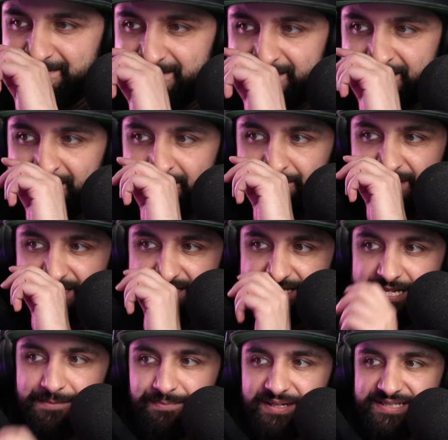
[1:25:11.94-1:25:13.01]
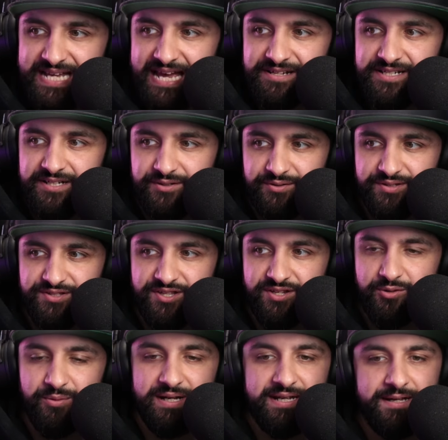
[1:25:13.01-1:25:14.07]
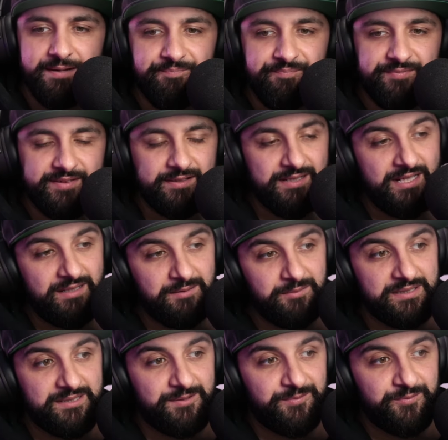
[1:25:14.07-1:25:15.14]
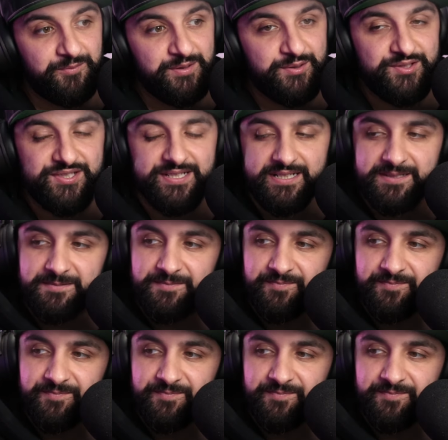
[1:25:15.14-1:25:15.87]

Sorry, I mean Steam plus handheld is the new way. Yeah, well we'll see.